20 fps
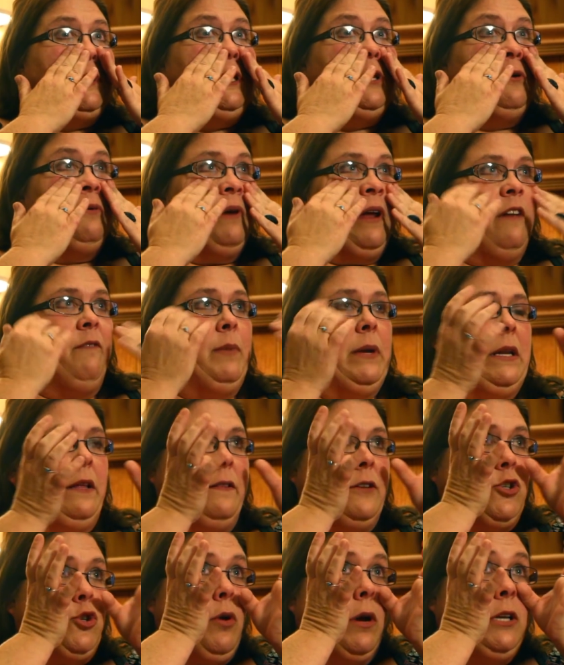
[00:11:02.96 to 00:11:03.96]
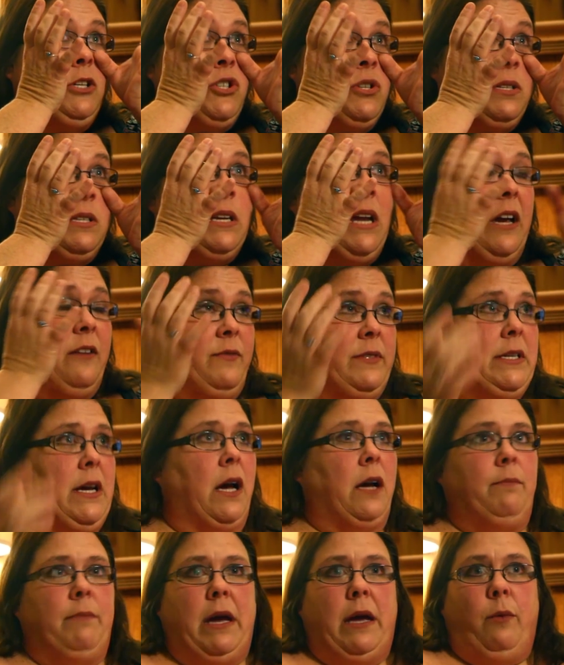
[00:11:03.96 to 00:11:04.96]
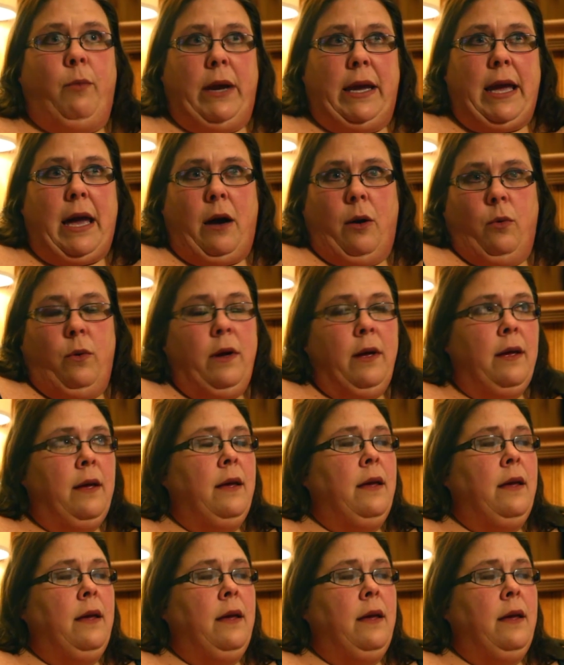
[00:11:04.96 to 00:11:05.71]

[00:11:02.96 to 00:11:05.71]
know, I've been in the trenches and I've dug my way out,